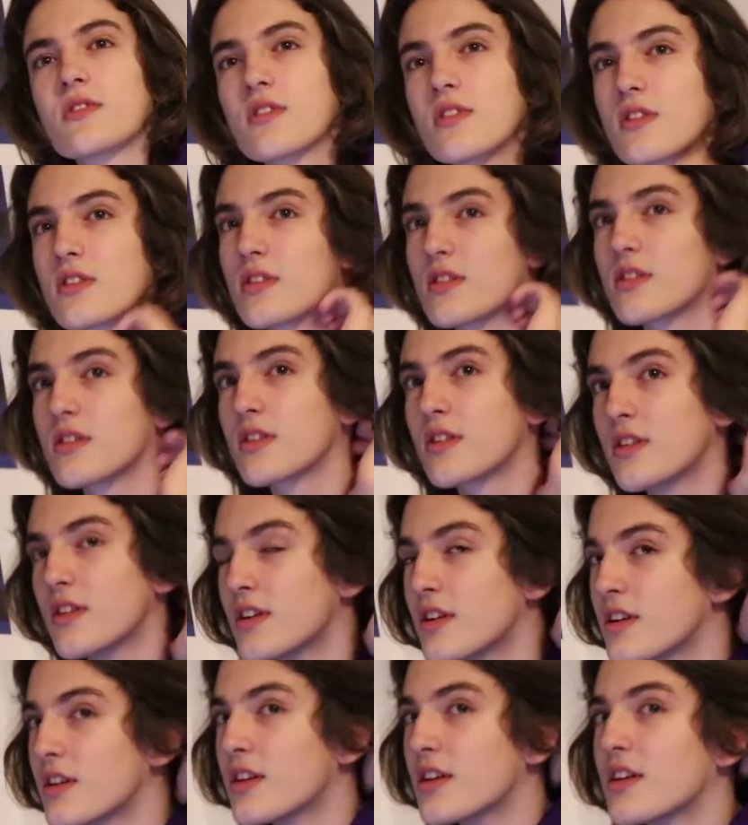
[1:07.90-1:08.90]
Three things that
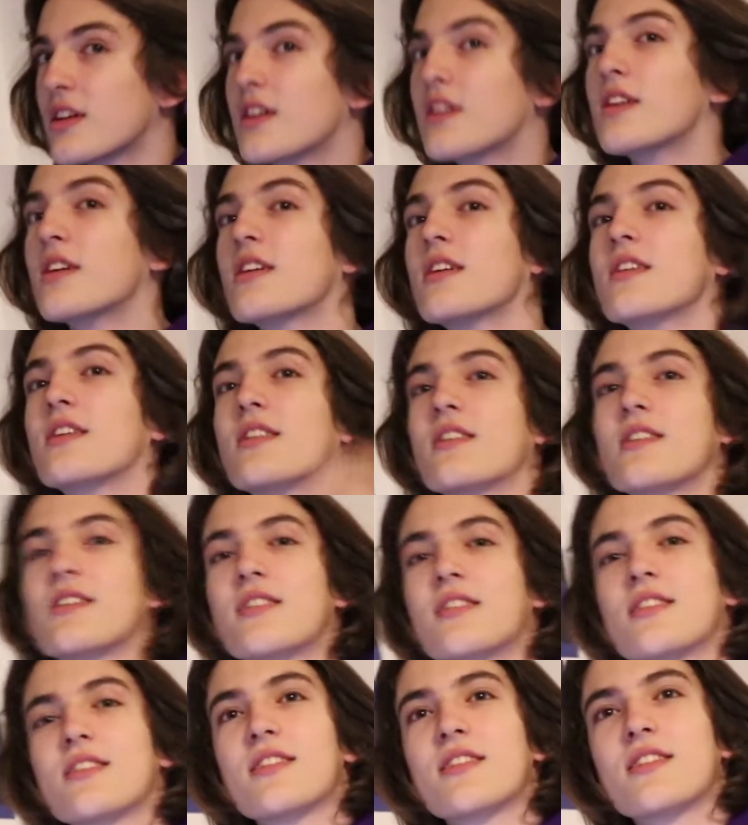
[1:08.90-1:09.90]
you that you
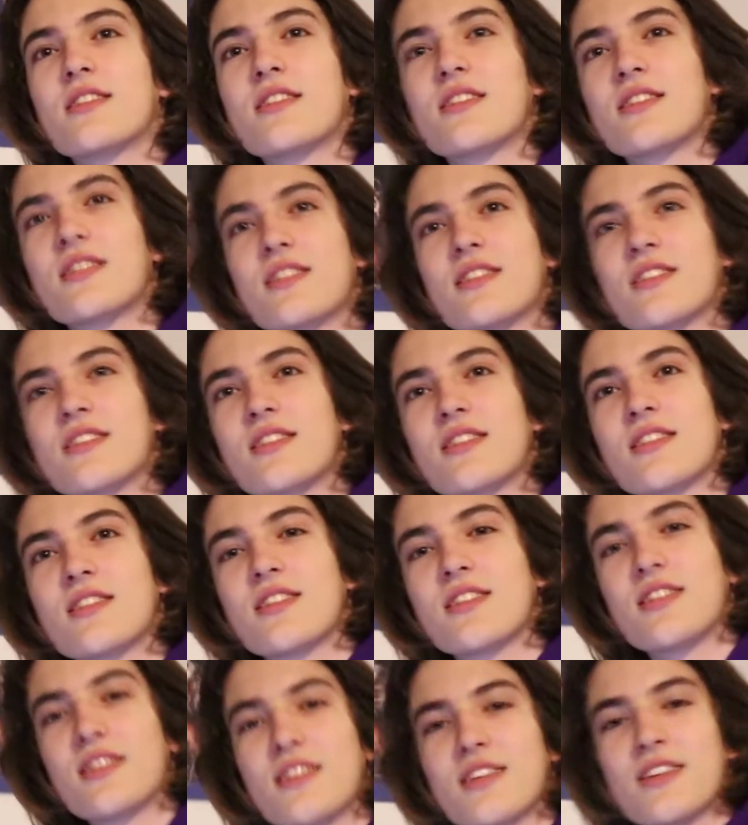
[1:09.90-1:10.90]
want from the movie,
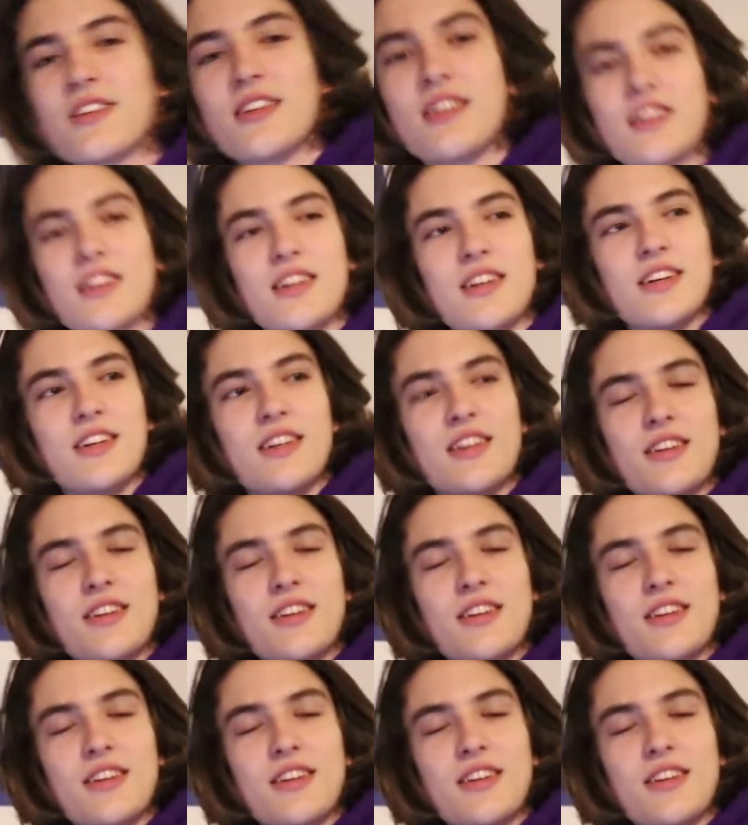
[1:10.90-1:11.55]
like.